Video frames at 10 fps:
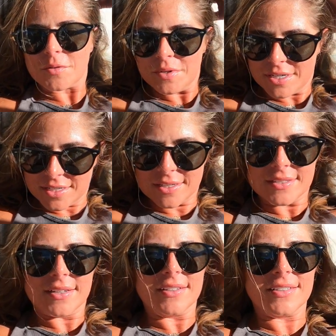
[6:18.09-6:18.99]
We need to get it
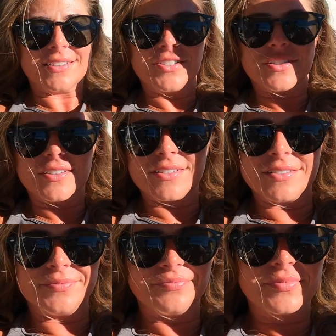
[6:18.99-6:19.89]
done. It's just
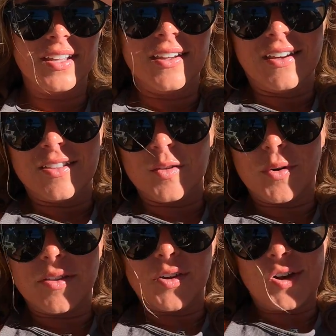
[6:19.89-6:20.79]
the
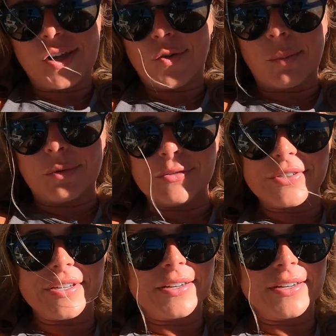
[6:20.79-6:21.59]
way the cookie crumbles.